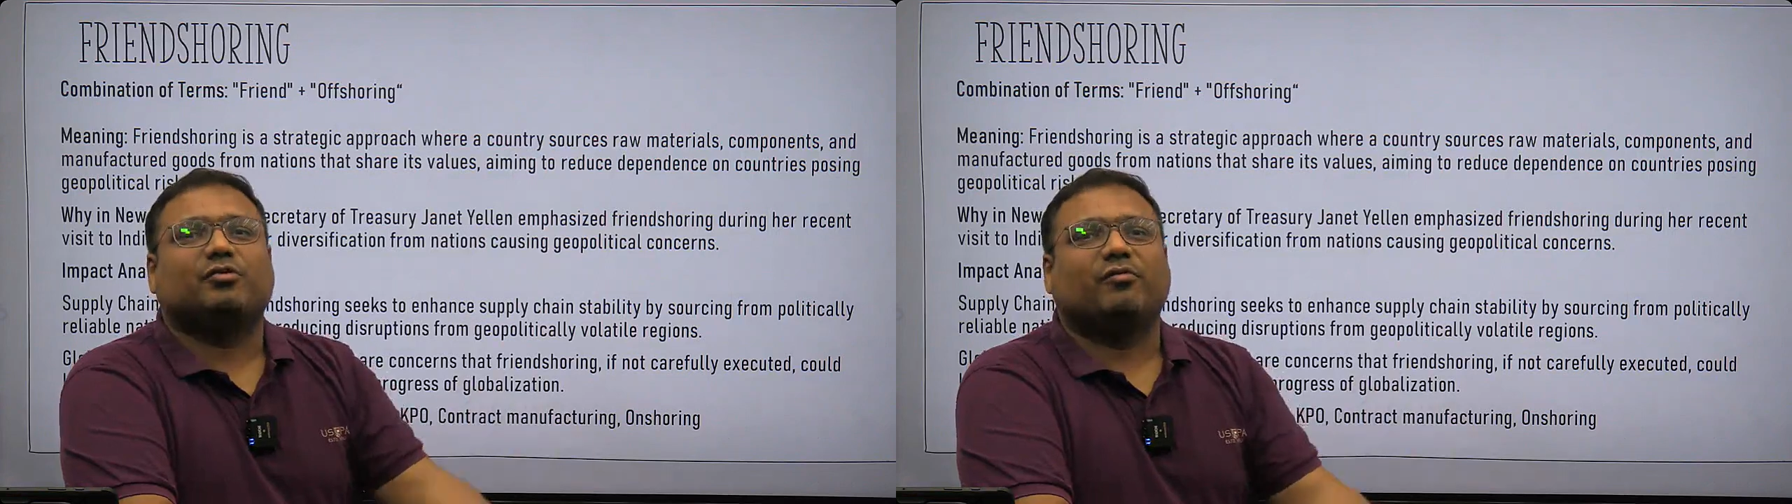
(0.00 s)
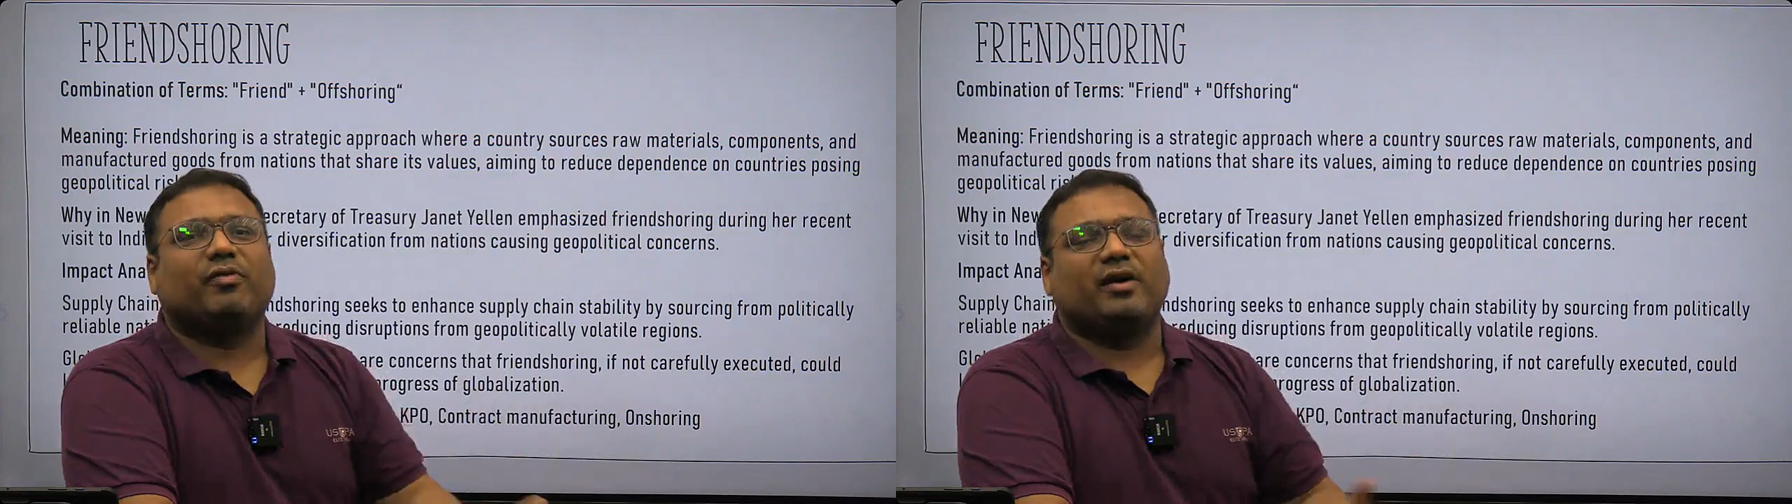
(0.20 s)

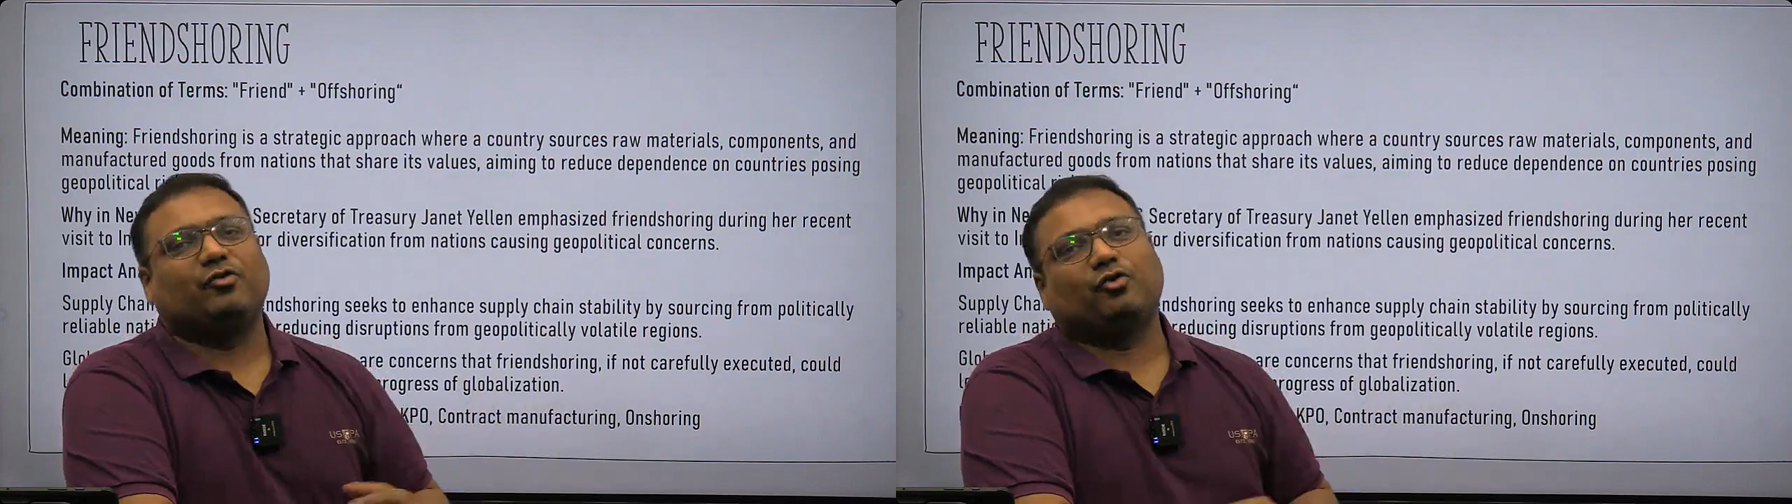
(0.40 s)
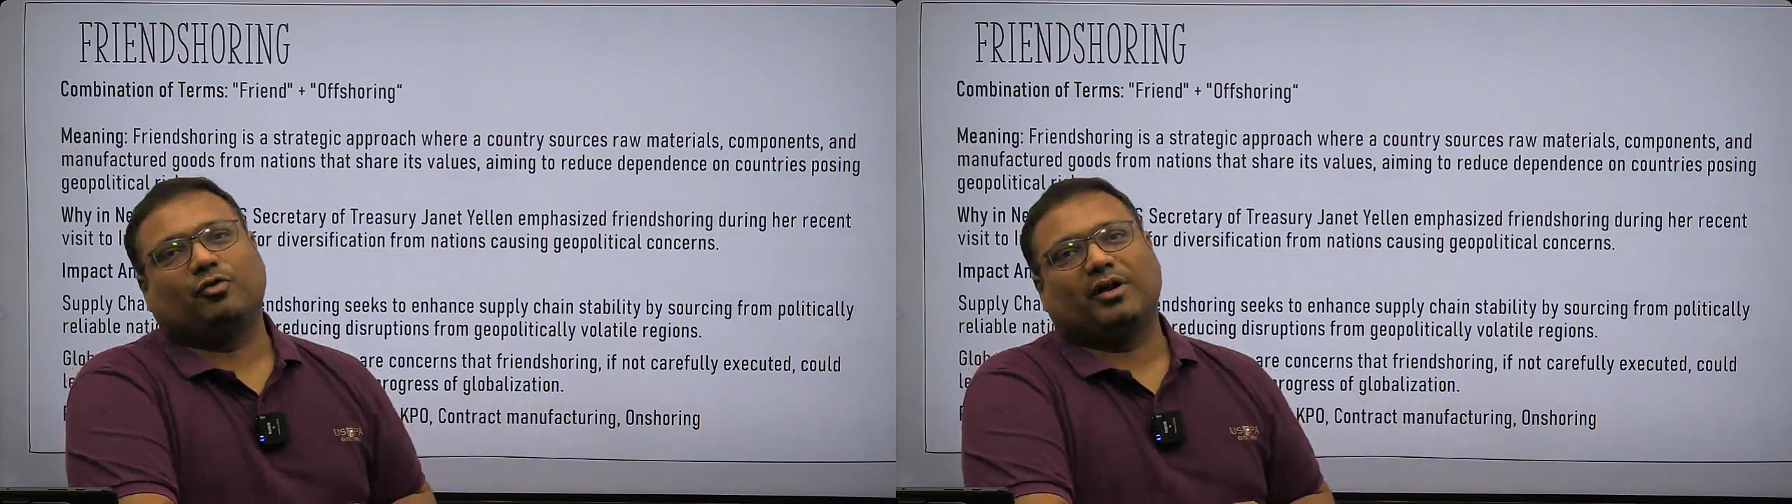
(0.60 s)

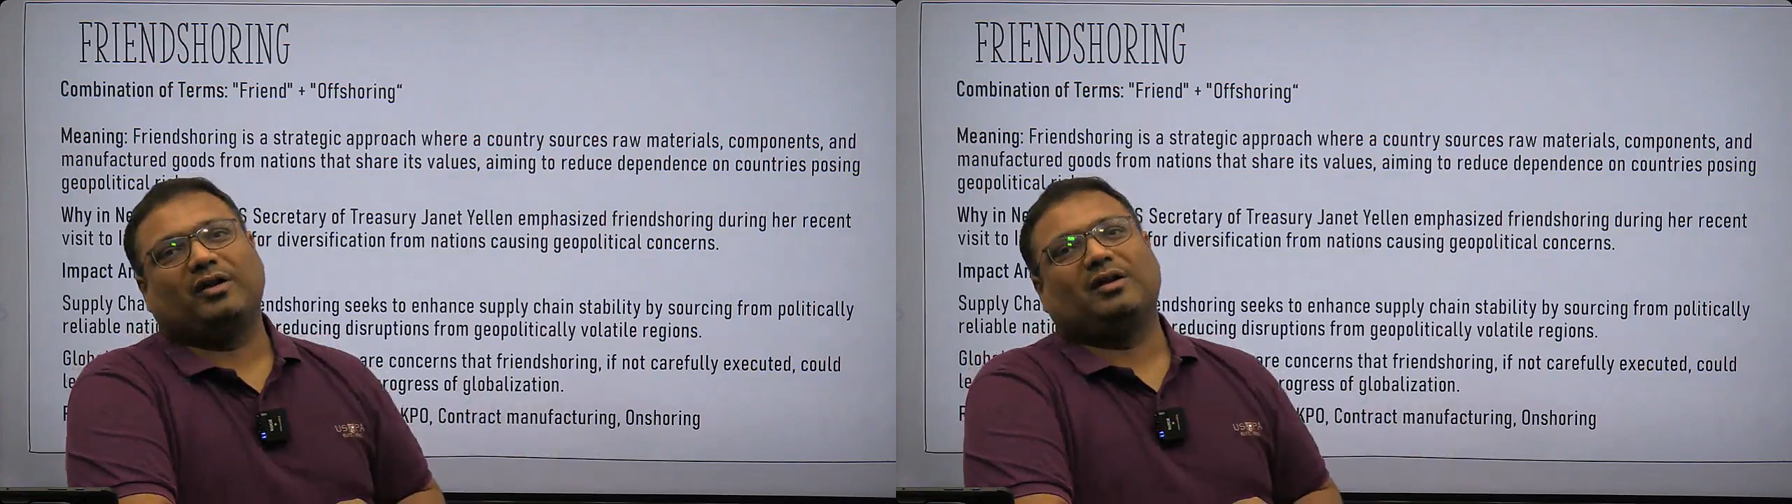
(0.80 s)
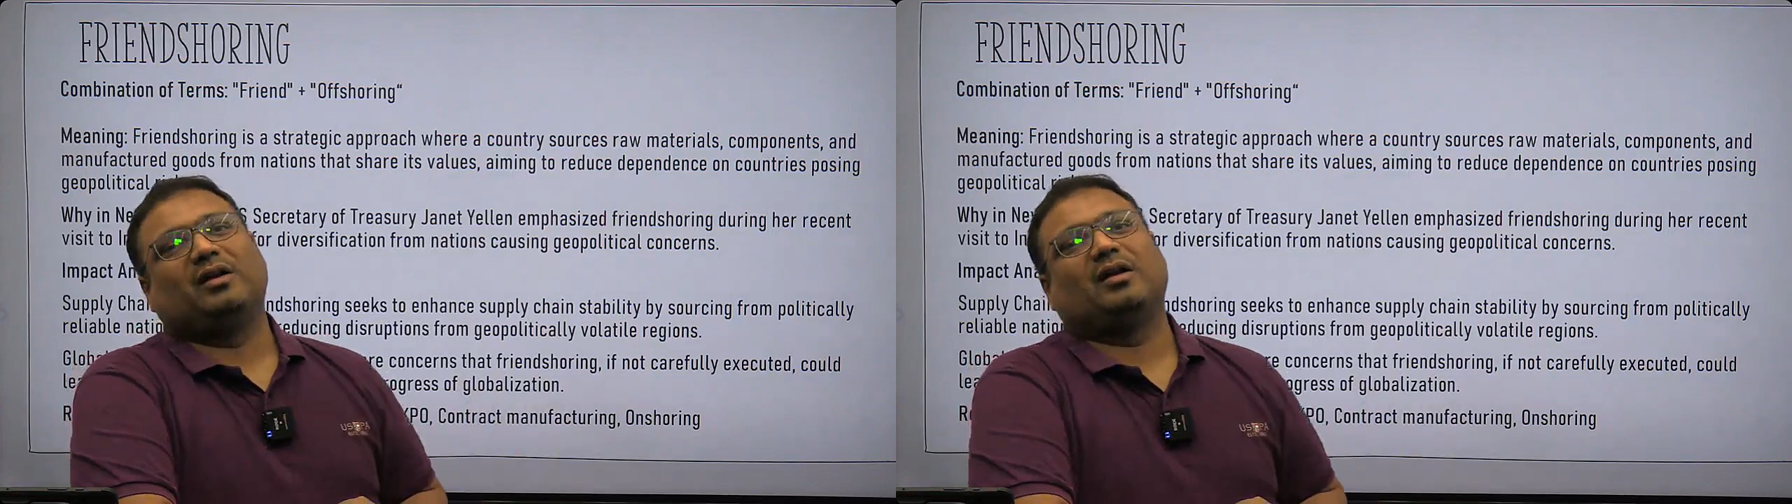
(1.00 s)
friendshoring.
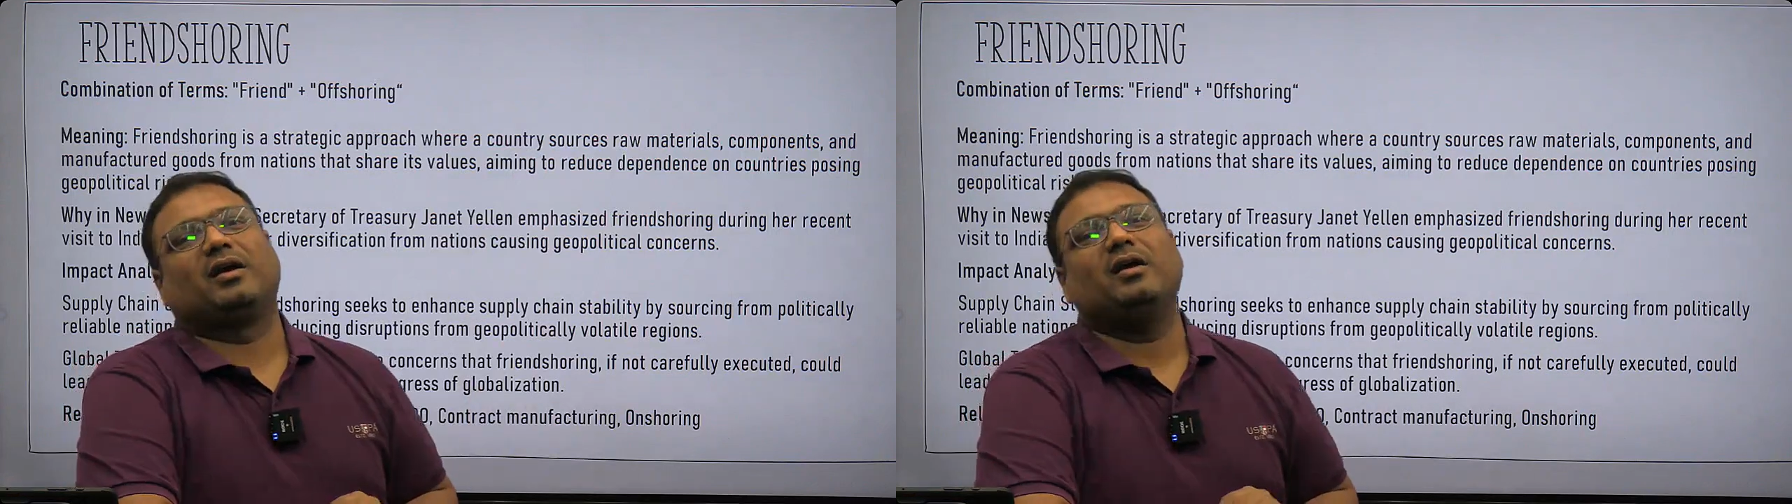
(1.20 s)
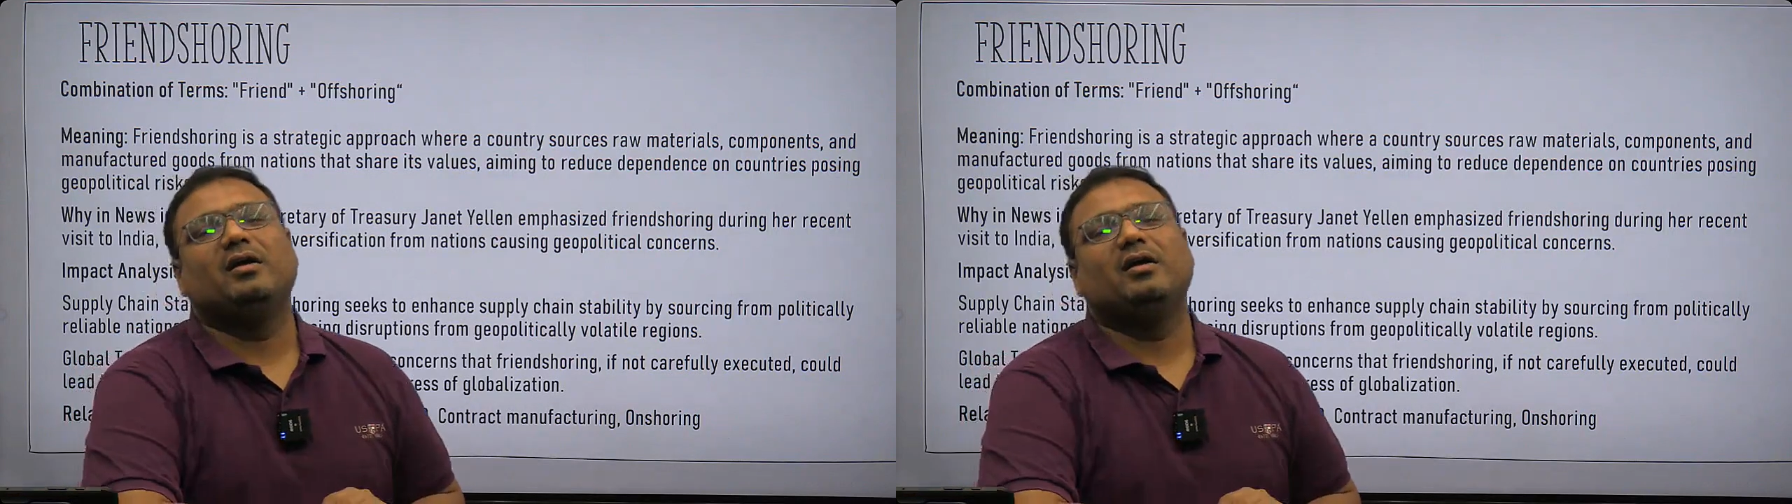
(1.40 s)
Okay,